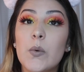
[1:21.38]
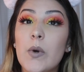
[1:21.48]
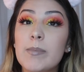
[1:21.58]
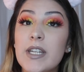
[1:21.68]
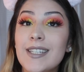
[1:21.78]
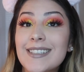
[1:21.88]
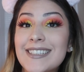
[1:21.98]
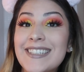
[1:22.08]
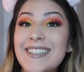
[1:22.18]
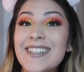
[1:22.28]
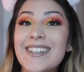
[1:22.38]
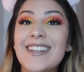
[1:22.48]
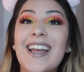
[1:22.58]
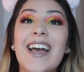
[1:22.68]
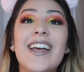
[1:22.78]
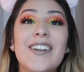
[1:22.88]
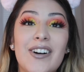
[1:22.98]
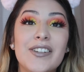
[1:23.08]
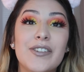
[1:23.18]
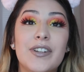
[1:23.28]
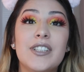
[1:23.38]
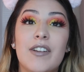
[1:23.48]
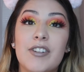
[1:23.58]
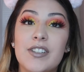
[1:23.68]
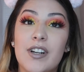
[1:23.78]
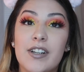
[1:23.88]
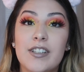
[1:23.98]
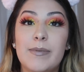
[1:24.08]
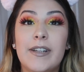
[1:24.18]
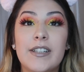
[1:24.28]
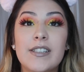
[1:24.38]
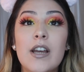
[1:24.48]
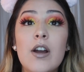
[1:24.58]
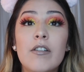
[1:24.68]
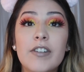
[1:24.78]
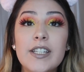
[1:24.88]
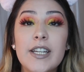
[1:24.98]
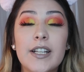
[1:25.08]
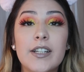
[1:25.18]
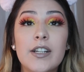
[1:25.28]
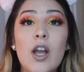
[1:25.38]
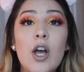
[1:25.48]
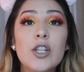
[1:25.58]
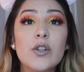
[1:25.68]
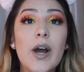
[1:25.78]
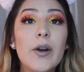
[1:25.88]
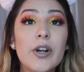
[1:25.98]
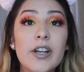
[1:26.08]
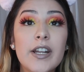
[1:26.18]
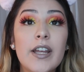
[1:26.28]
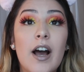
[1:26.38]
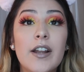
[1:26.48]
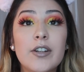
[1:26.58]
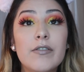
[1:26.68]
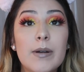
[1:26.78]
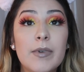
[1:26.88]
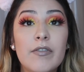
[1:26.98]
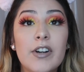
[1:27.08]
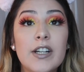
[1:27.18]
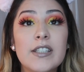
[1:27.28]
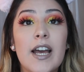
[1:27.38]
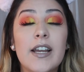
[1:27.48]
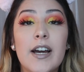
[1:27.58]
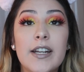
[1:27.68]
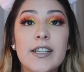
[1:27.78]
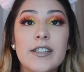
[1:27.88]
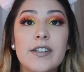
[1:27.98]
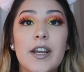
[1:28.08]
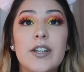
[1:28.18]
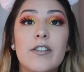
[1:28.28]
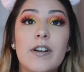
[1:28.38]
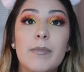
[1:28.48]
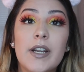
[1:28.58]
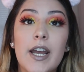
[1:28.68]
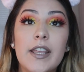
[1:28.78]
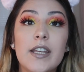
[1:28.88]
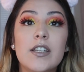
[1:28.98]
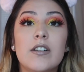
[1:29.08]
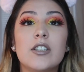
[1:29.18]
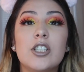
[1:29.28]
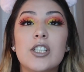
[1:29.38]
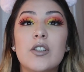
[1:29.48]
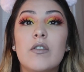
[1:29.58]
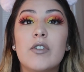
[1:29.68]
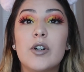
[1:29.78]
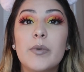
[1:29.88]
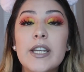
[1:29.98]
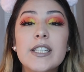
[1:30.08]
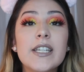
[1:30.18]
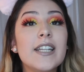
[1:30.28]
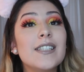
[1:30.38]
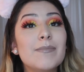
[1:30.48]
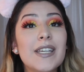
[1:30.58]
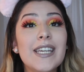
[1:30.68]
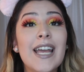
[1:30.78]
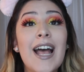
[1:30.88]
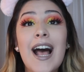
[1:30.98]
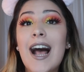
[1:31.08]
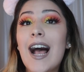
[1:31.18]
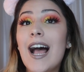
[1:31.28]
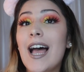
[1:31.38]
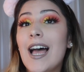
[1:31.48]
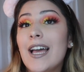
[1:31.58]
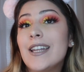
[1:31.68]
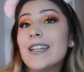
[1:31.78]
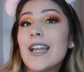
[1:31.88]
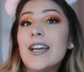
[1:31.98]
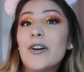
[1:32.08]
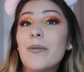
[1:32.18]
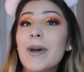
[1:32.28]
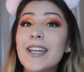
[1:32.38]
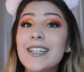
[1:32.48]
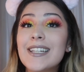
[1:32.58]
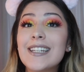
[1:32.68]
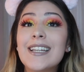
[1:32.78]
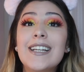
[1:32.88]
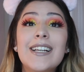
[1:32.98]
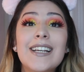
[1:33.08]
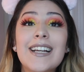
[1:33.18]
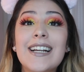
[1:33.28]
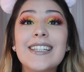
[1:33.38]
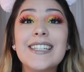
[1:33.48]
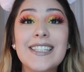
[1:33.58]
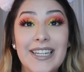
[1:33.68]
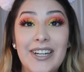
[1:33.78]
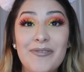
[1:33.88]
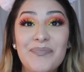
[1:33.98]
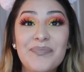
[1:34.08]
website and also a Jeffree Star Cosmetics retailer. So I ordered it on November 1st. I got it yesterday, November 9th. It took just over a week to get to me, and I don't mind because it's here.